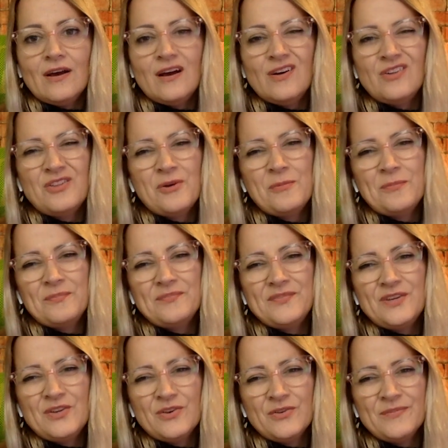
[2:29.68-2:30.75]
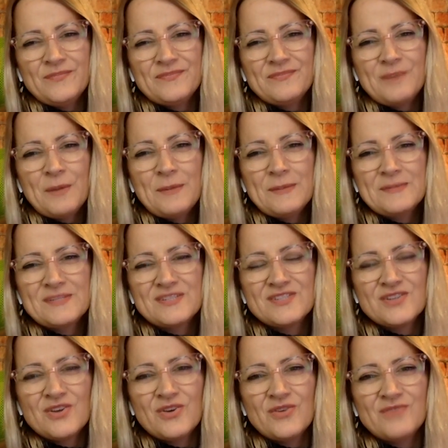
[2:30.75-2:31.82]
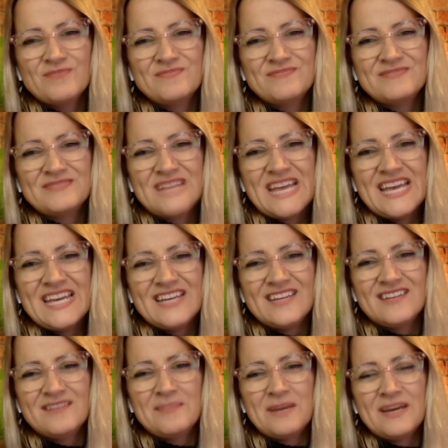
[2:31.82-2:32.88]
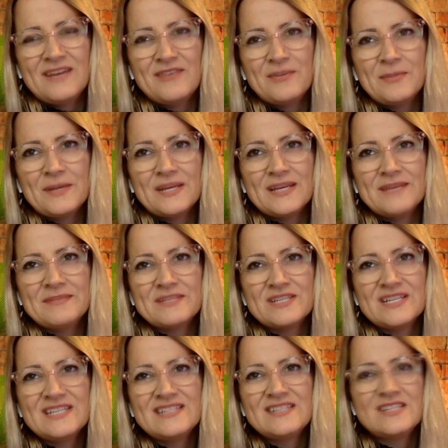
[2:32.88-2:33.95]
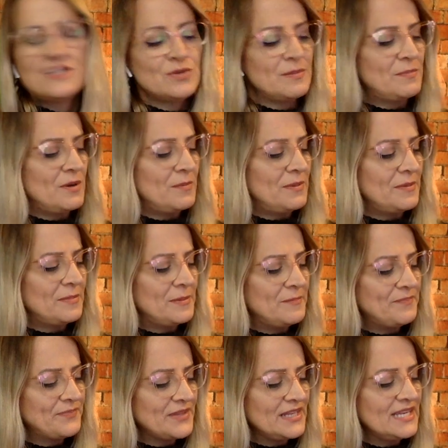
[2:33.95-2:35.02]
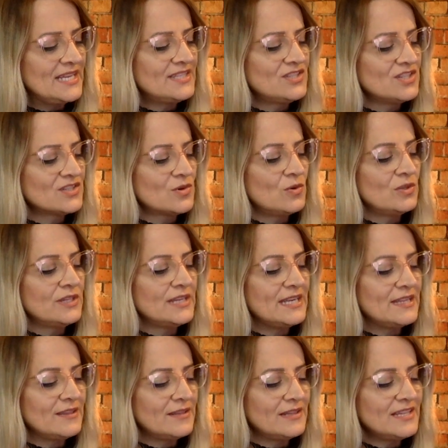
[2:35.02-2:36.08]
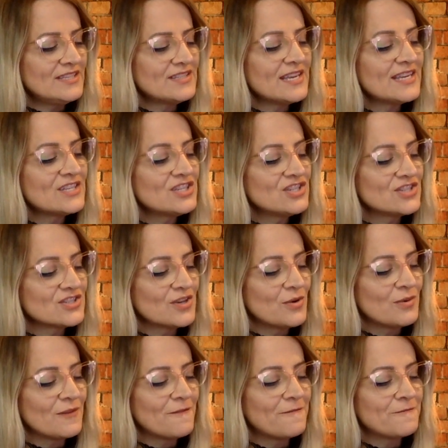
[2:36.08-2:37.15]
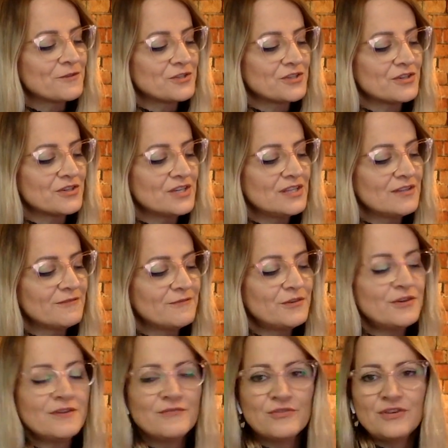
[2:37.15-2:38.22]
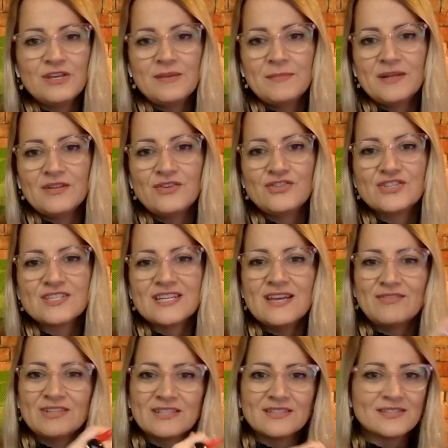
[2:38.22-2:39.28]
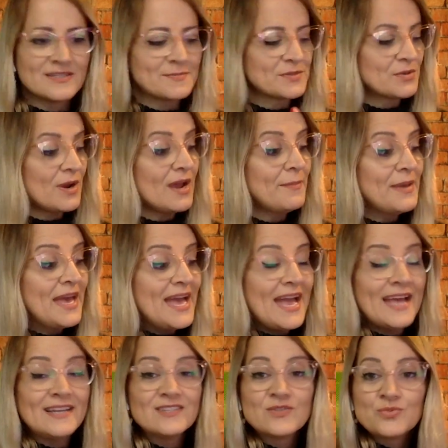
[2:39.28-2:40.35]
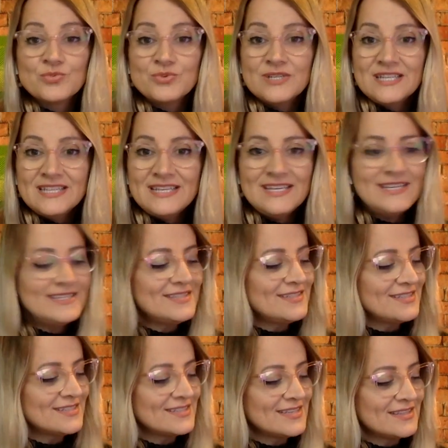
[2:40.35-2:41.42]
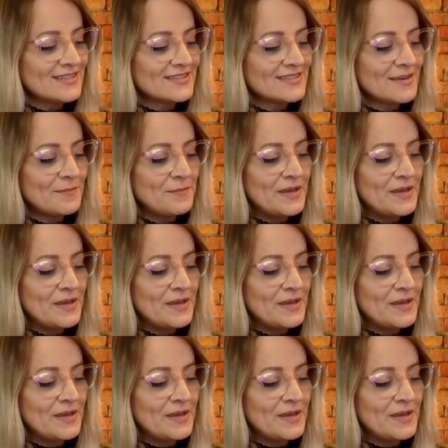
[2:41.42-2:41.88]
Although, pop-ups are so hated by everybody. So let's not do a pop-up. Let's just let's actually just go with a footer. In the footer of your email, you're just going to have a little subscribe. And it's really easy to set this up.